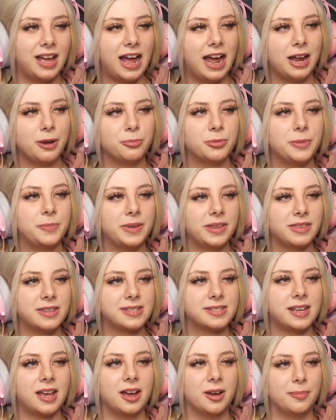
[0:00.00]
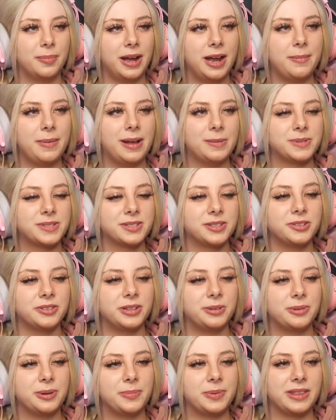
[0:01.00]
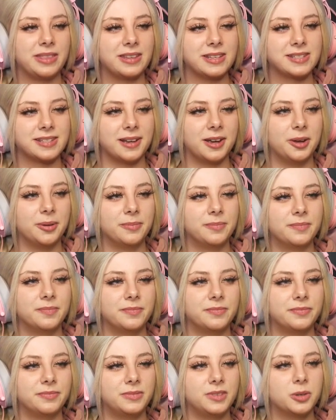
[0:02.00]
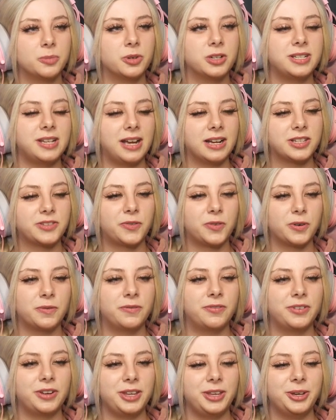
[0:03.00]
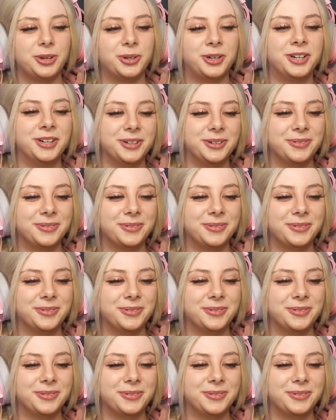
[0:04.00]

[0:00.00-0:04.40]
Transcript: I'm ripping this up. I'm absolutely ripping this up. No more tax form for you.